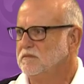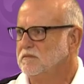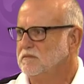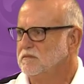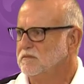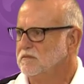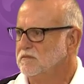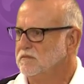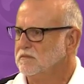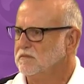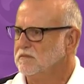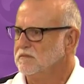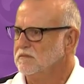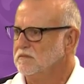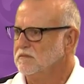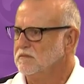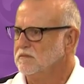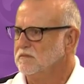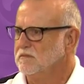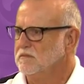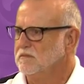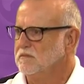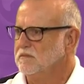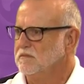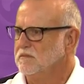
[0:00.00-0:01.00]

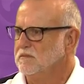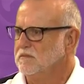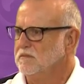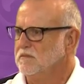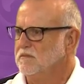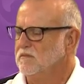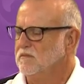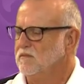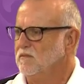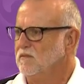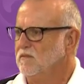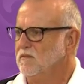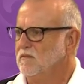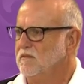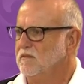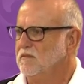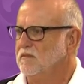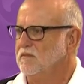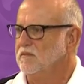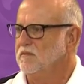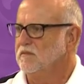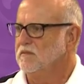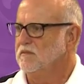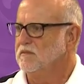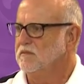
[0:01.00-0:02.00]

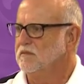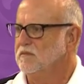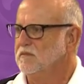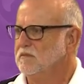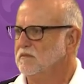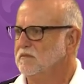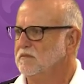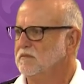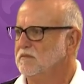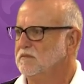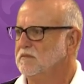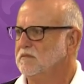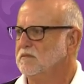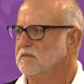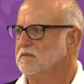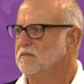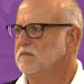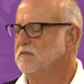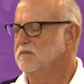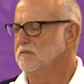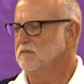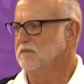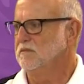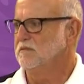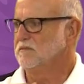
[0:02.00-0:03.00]

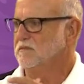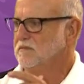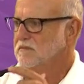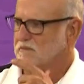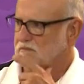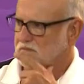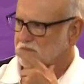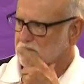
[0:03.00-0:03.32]
(silent)